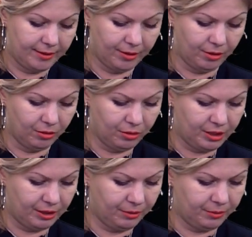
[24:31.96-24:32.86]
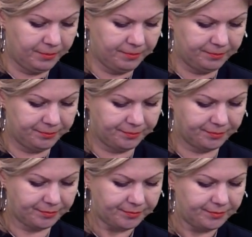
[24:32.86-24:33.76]
Also,
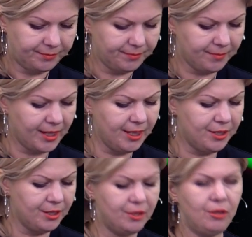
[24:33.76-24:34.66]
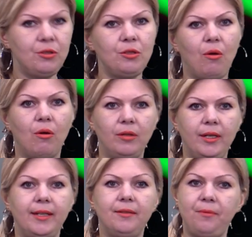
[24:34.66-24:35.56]
it is not
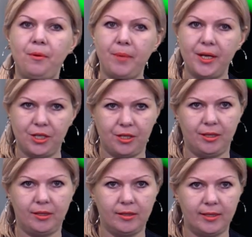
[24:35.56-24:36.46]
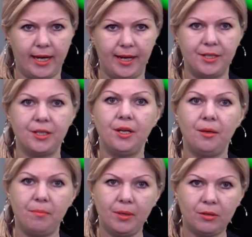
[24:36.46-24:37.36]
only informational site,
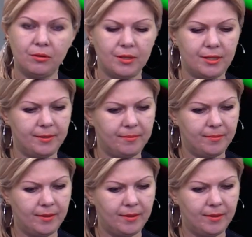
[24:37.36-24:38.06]
because